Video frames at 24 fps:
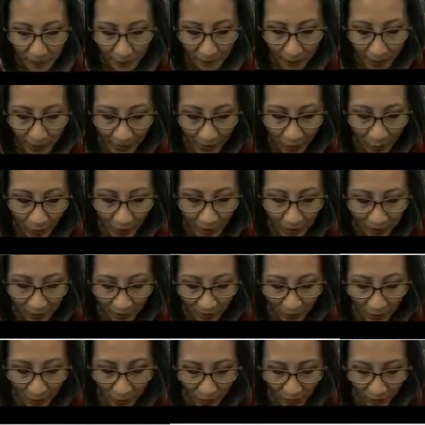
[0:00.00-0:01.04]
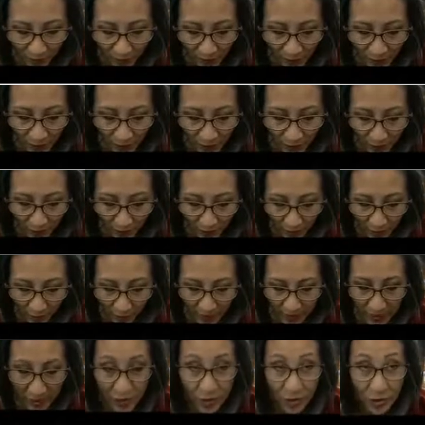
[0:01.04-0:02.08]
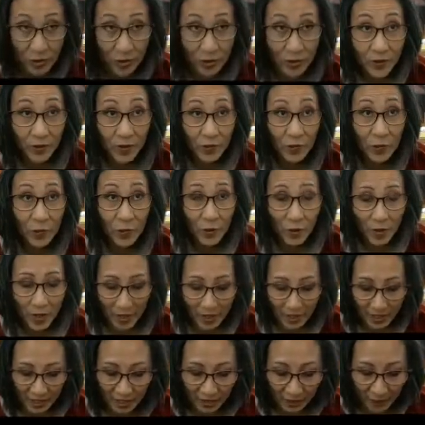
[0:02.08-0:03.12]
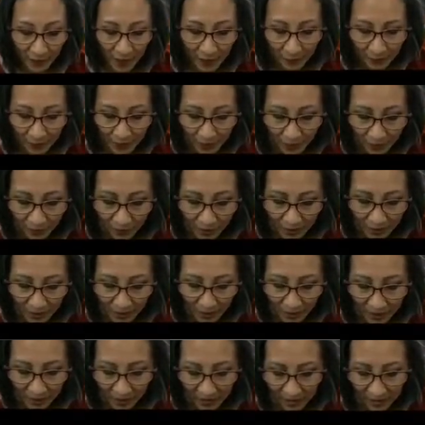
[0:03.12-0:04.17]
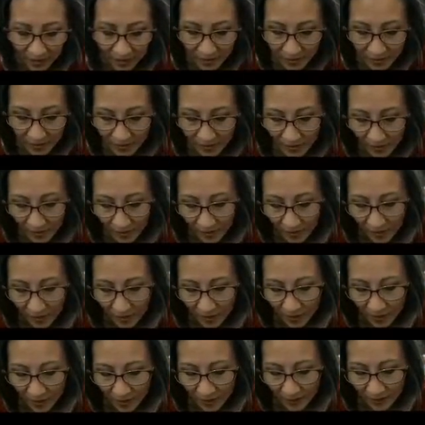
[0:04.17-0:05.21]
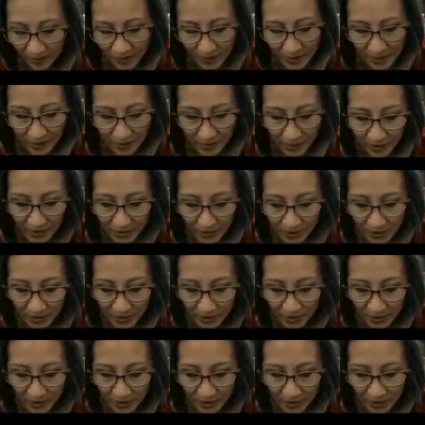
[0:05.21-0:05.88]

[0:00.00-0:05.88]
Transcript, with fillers: By the way, for those of you who are registered for any of my Bead Fest classes, I have sent out an